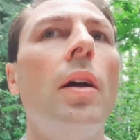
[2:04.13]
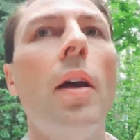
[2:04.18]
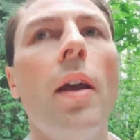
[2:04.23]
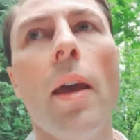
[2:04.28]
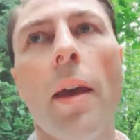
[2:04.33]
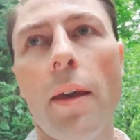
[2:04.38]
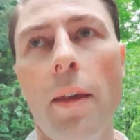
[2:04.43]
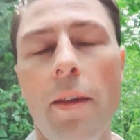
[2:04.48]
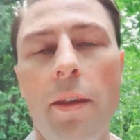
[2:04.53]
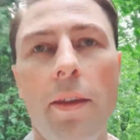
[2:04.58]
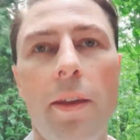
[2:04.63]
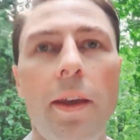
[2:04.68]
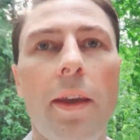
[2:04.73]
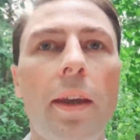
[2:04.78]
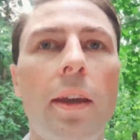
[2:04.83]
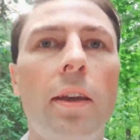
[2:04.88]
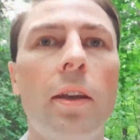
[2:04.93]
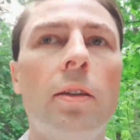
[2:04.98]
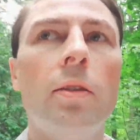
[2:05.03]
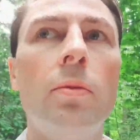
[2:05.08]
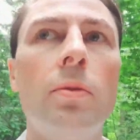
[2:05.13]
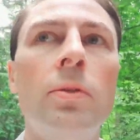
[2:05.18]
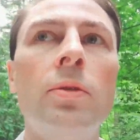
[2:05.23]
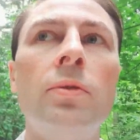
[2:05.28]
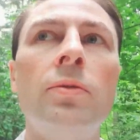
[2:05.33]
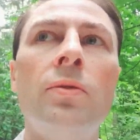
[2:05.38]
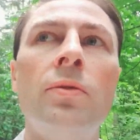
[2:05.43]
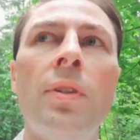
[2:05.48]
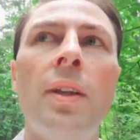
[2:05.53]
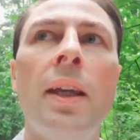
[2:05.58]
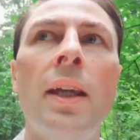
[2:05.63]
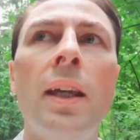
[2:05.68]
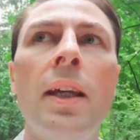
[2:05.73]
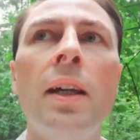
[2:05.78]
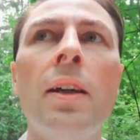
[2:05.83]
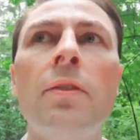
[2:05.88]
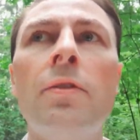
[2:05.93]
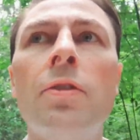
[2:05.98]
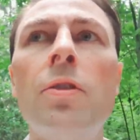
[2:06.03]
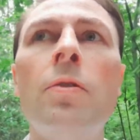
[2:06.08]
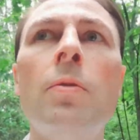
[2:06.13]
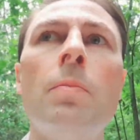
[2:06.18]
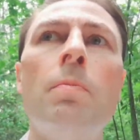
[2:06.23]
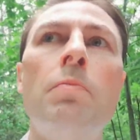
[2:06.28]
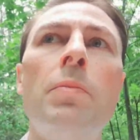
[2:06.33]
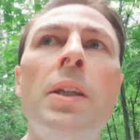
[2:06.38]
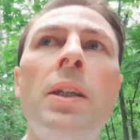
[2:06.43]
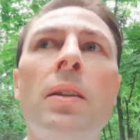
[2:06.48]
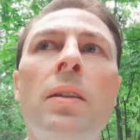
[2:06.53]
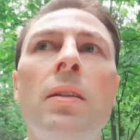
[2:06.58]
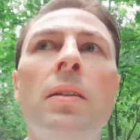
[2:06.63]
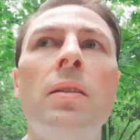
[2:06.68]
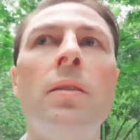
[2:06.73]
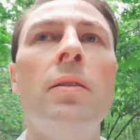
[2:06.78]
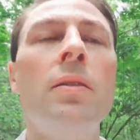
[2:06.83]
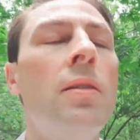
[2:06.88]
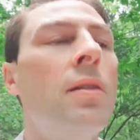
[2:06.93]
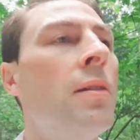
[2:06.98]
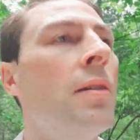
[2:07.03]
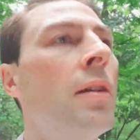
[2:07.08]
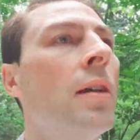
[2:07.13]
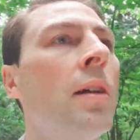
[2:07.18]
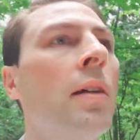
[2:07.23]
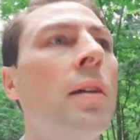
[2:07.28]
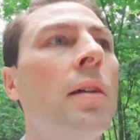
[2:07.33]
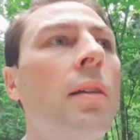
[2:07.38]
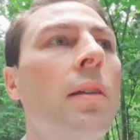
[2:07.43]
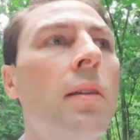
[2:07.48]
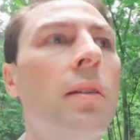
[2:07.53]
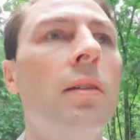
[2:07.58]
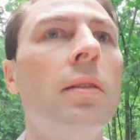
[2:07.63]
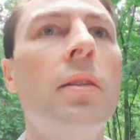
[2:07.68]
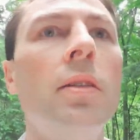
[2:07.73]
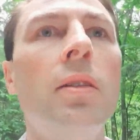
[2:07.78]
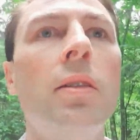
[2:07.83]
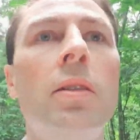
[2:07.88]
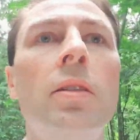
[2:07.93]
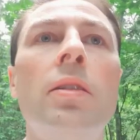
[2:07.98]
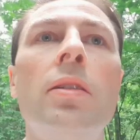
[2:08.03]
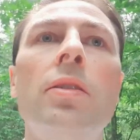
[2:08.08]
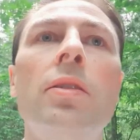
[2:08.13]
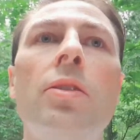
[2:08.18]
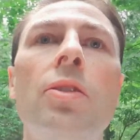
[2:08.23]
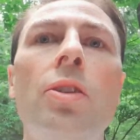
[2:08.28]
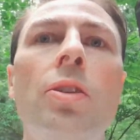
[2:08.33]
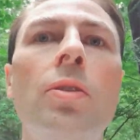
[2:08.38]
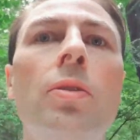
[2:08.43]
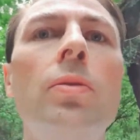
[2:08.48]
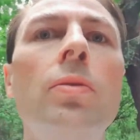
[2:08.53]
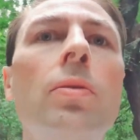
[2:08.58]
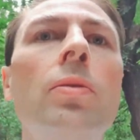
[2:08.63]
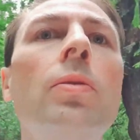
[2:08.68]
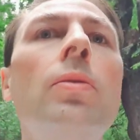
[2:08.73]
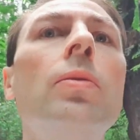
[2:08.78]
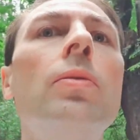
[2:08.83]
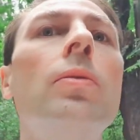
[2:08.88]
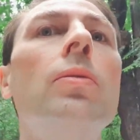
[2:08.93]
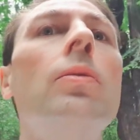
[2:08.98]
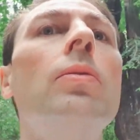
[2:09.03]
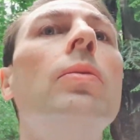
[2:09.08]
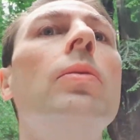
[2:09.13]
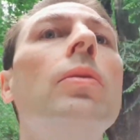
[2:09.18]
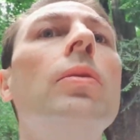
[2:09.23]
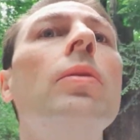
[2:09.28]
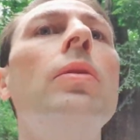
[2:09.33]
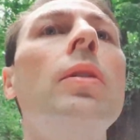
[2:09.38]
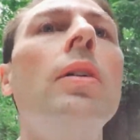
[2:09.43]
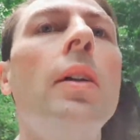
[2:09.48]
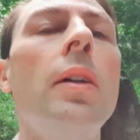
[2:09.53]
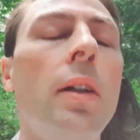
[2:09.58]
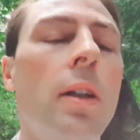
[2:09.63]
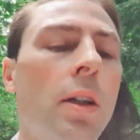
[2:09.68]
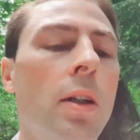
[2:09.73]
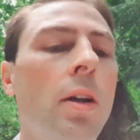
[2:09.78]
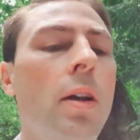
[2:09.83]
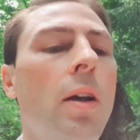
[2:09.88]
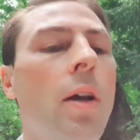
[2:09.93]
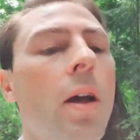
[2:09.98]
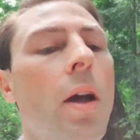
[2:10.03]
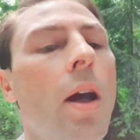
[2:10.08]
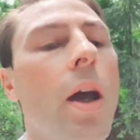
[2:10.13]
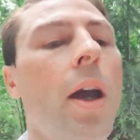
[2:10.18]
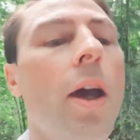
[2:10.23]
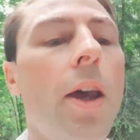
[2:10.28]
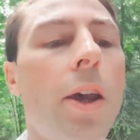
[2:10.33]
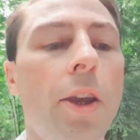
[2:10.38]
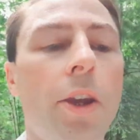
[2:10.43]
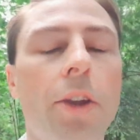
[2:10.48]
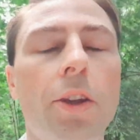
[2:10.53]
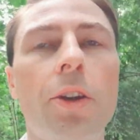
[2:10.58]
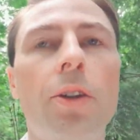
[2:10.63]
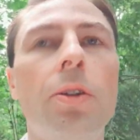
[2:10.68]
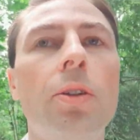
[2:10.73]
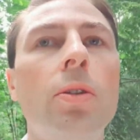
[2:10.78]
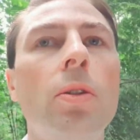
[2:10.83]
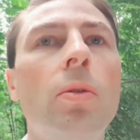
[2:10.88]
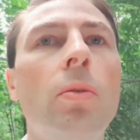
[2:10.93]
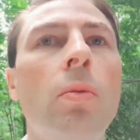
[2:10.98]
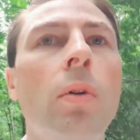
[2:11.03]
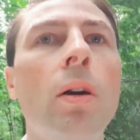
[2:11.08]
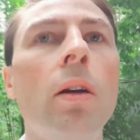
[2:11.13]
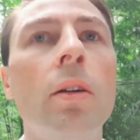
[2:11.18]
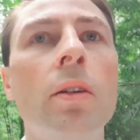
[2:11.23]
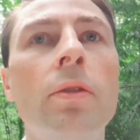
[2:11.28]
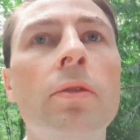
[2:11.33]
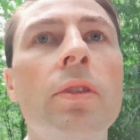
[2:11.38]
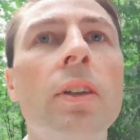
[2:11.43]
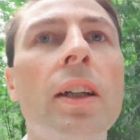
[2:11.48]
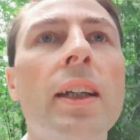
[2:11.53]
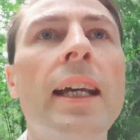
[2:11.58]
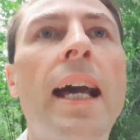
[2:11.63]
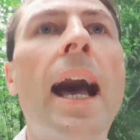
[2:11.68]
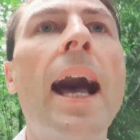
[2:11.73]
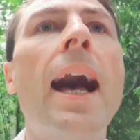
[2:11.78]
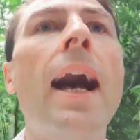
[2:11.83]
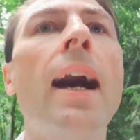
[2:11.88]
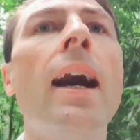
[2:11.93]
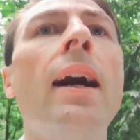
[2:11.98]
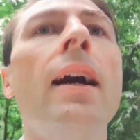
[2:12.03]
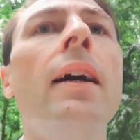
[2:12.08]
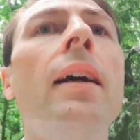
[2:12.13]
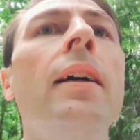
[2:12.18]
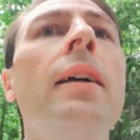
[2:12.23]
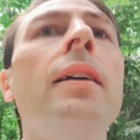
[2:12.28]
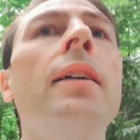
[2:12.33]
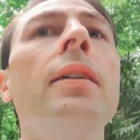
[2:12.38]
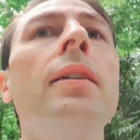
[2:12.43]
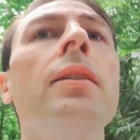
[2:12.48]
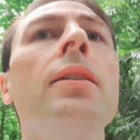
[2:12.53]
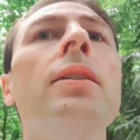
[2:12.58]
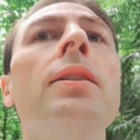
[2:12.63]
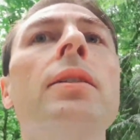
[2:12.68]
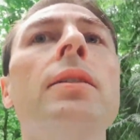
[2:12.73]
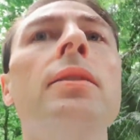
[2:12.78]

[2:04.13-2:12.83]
There will never be another you. You're one of a kind.